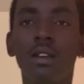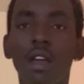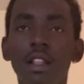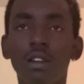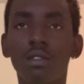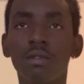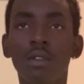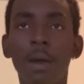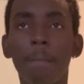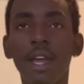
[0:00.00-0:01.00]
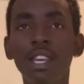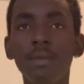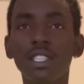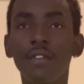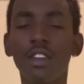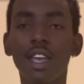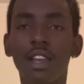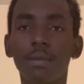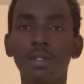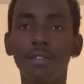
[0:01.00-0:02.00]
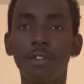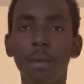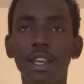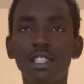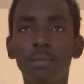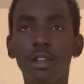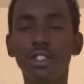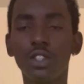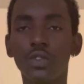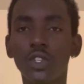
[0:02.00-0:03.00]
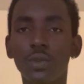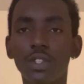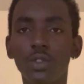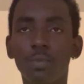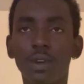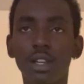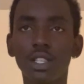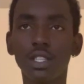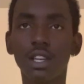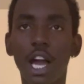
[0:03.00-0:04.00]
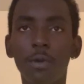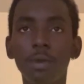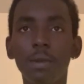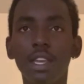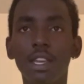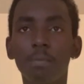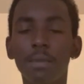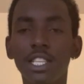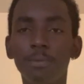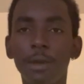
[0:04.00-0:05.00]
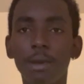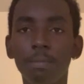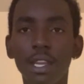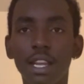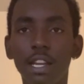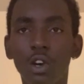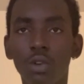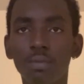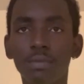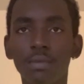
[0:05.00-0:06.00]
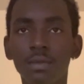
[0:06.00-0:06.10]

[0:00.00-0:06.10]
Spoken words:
Hello, my name is AVERY Adams, and for my Entomology 322 project, I'll be making a mixed berry mead at home.